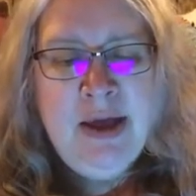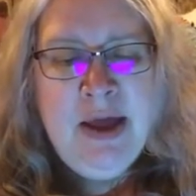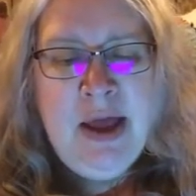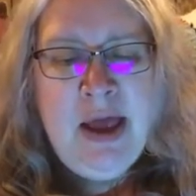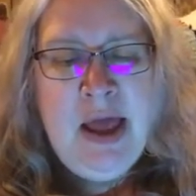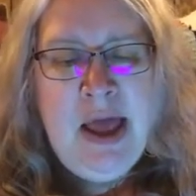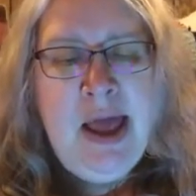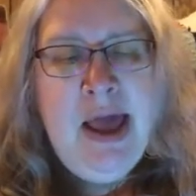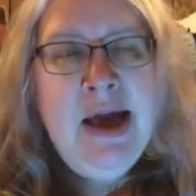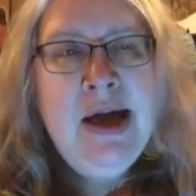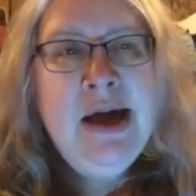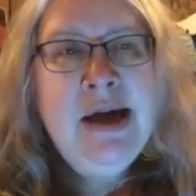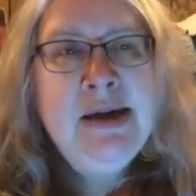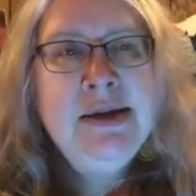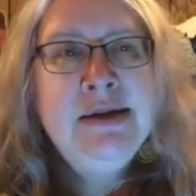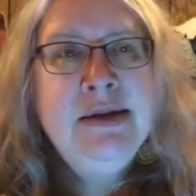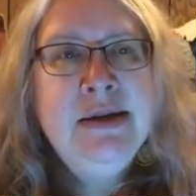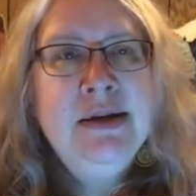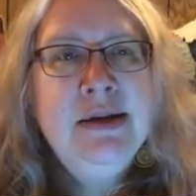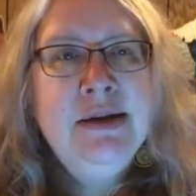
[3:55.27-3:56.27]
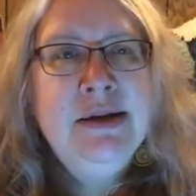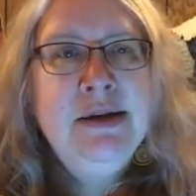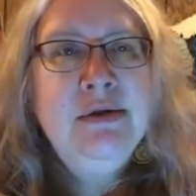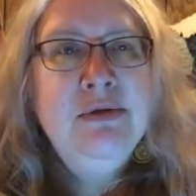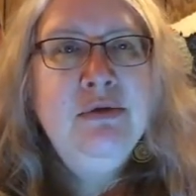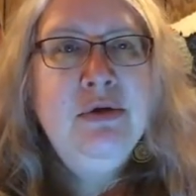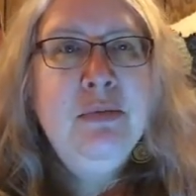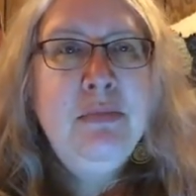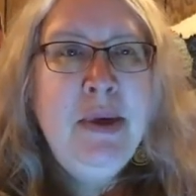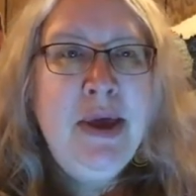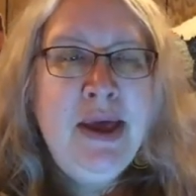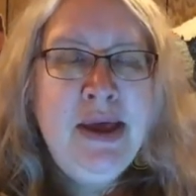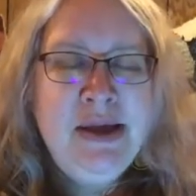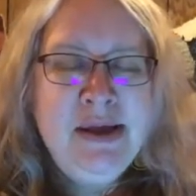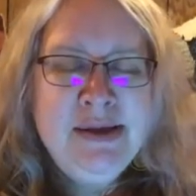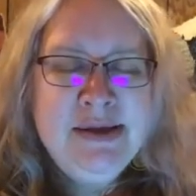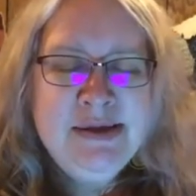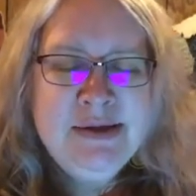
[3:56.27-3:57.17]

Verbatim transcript: and remains